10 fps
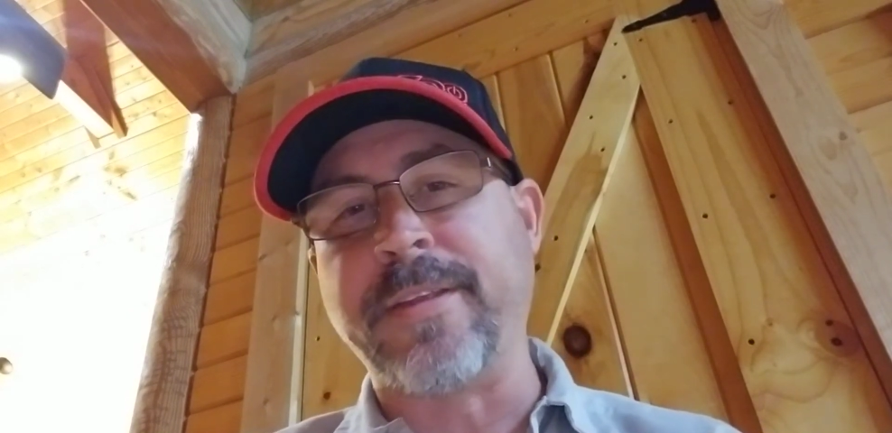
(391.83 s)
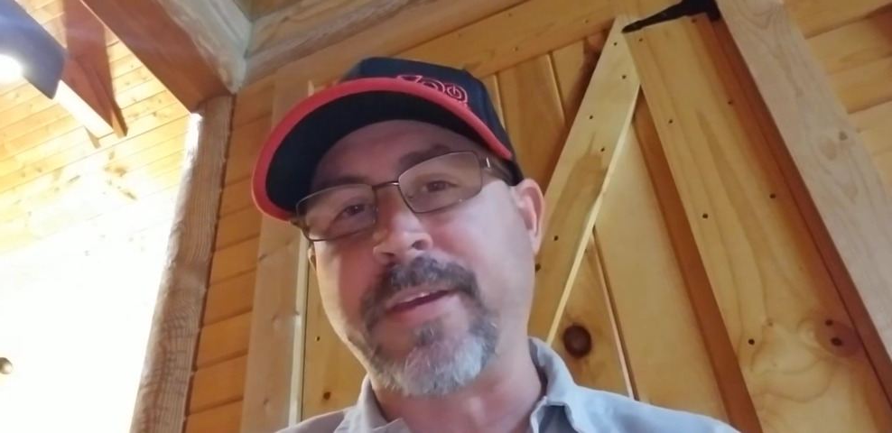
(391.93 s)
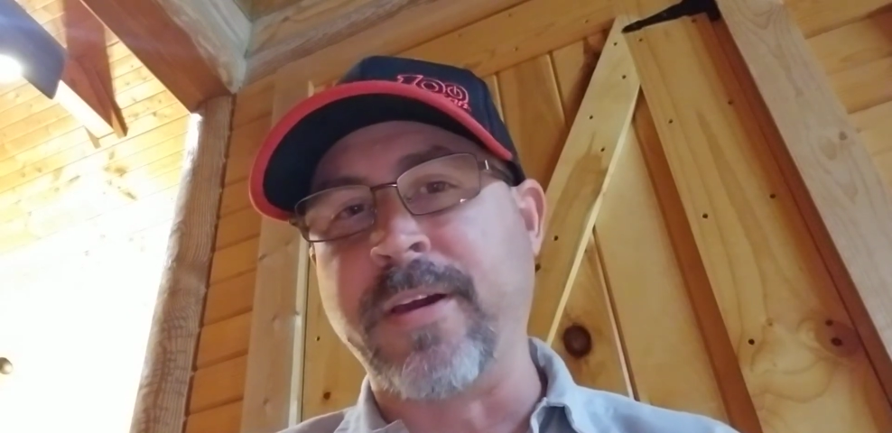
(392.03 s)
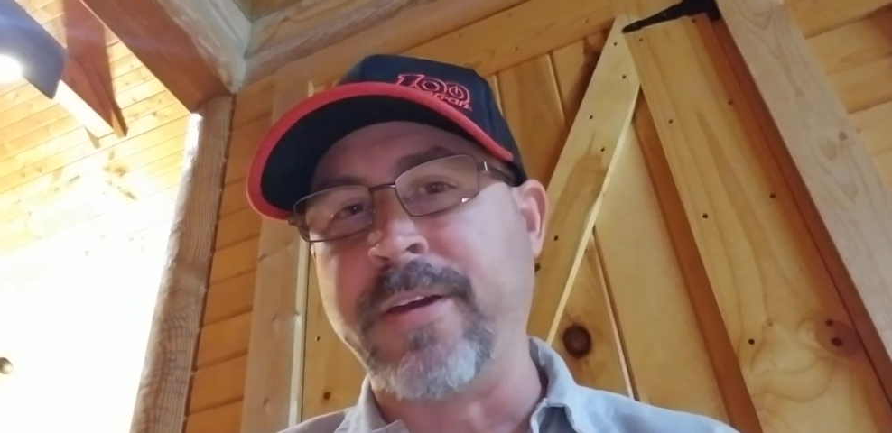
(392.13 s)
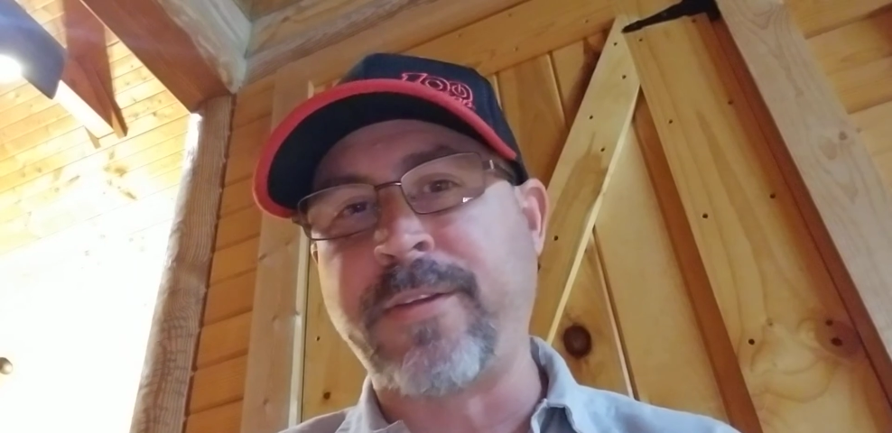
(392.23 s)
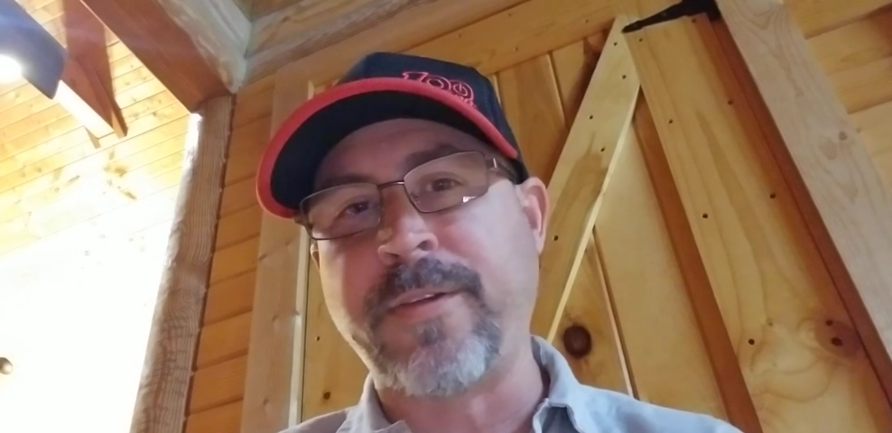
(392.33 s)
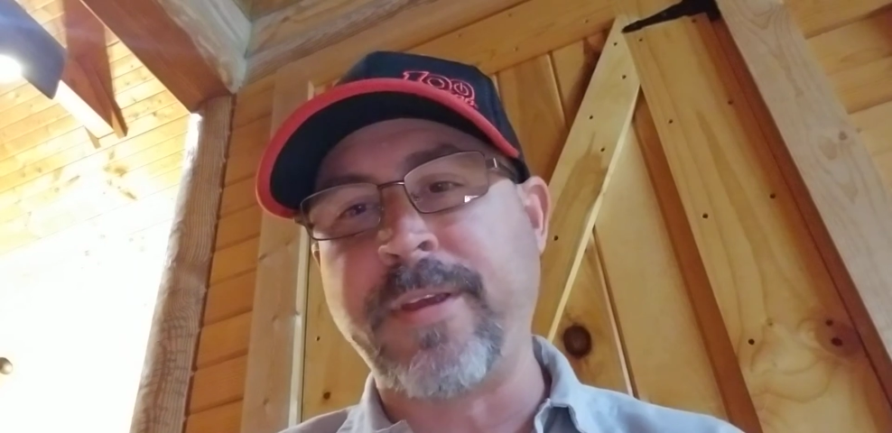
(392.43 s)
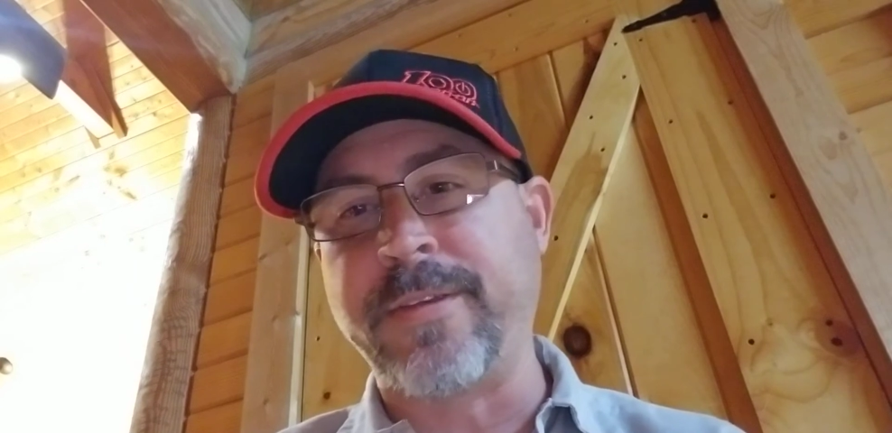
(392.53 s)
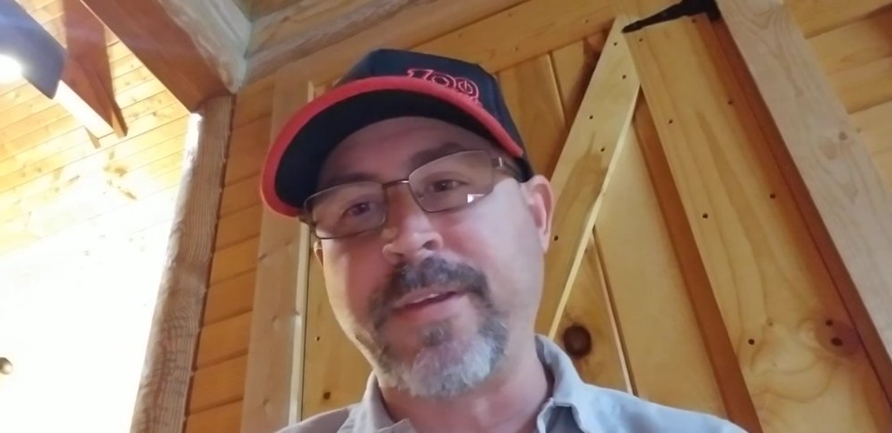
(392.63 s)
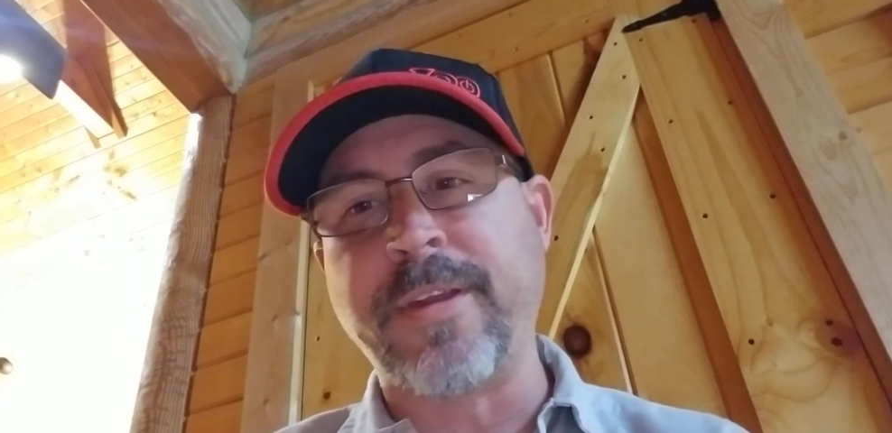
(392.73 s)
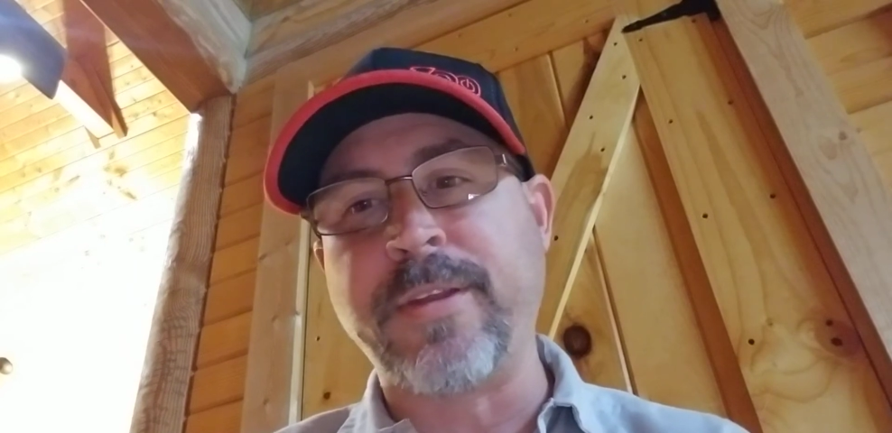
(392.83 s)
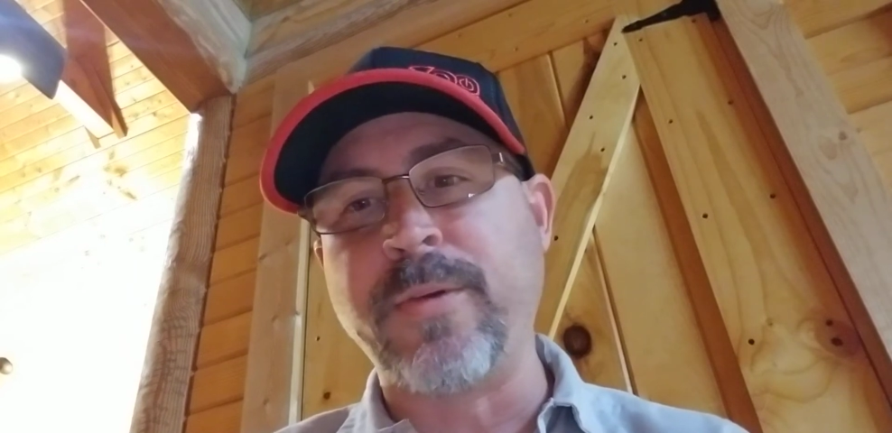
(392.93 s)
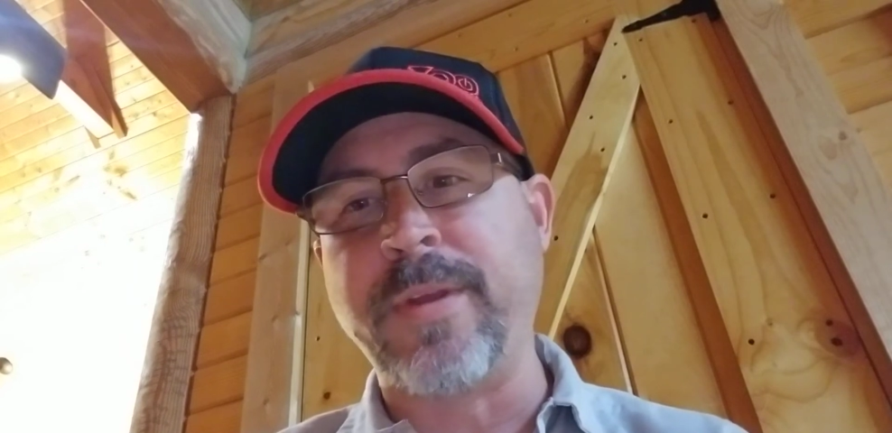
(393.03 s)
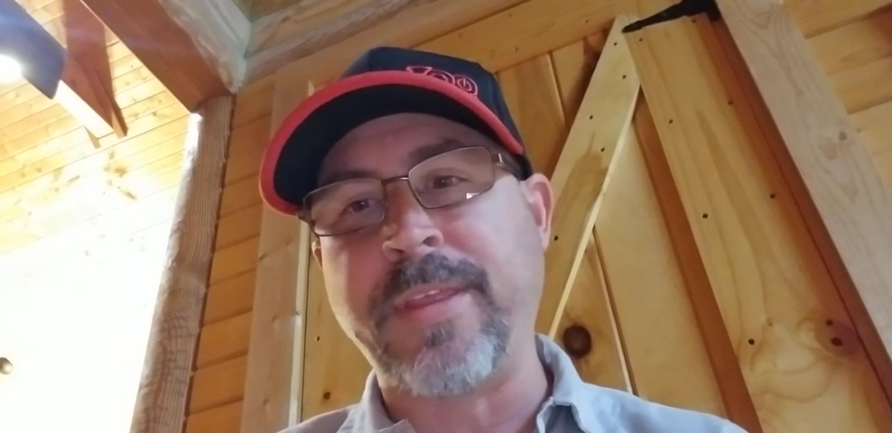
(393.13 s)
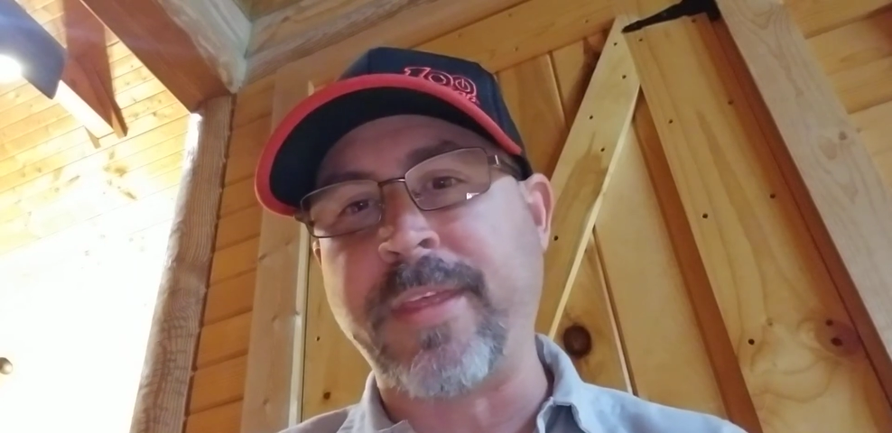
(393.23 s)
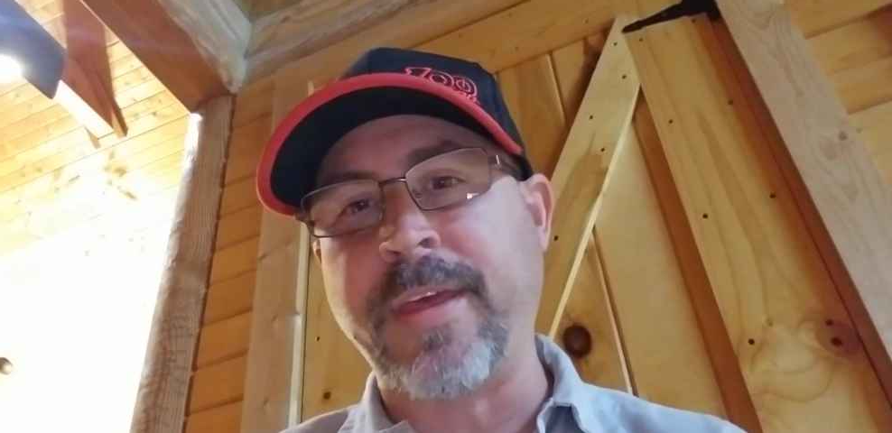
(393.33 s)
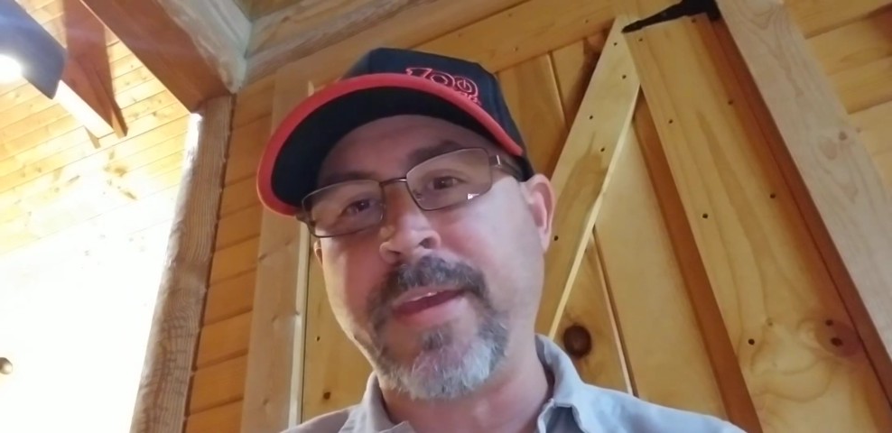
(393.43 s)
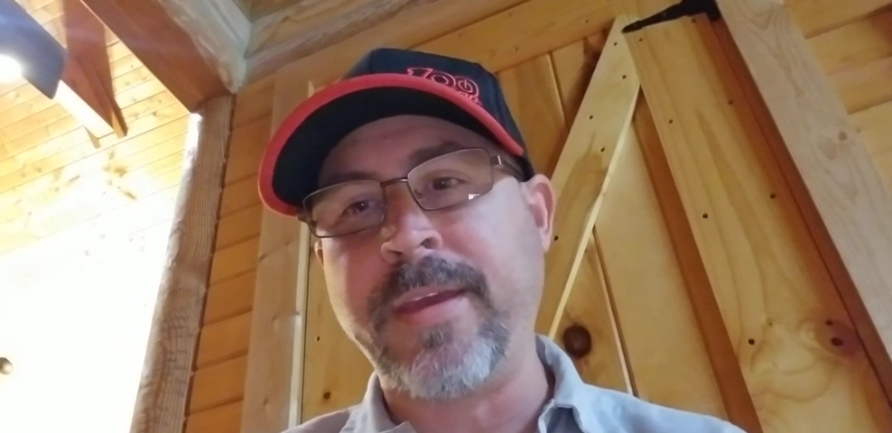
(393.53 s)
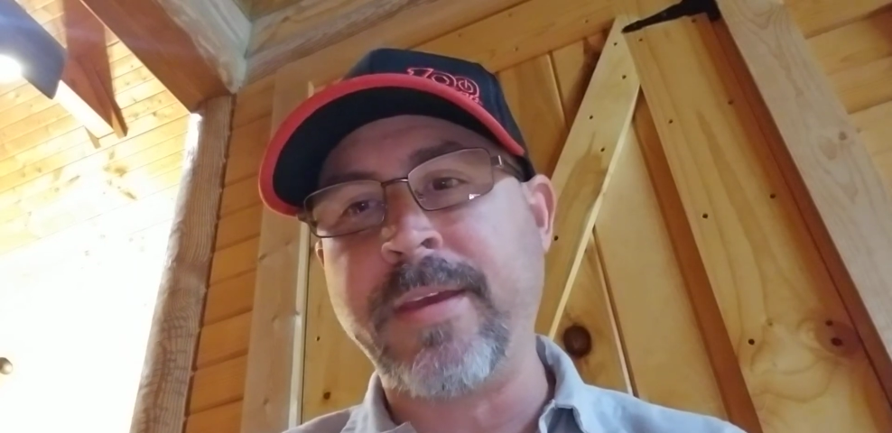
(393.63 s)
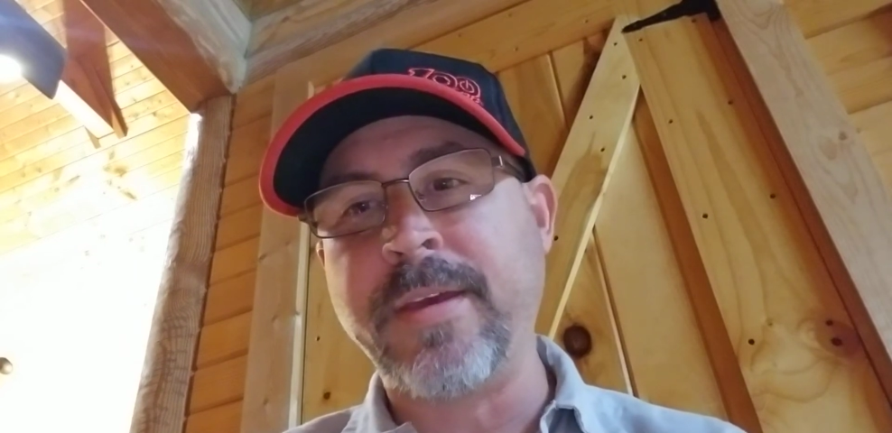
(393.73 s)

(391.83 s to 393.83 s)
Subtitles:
country is going to do anything.